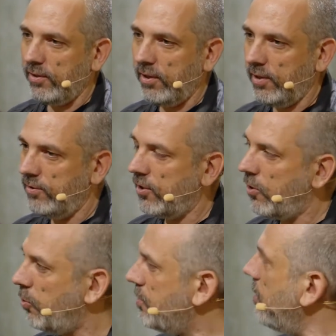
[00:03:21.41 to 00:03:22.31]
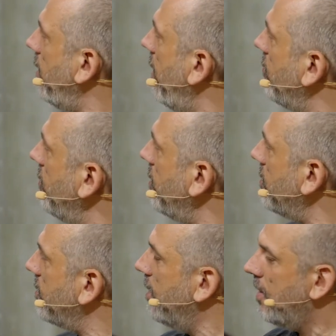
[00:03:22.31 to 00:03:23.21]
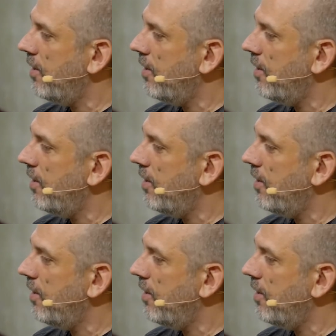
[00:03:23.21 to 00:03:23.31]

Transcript: the coastal areas.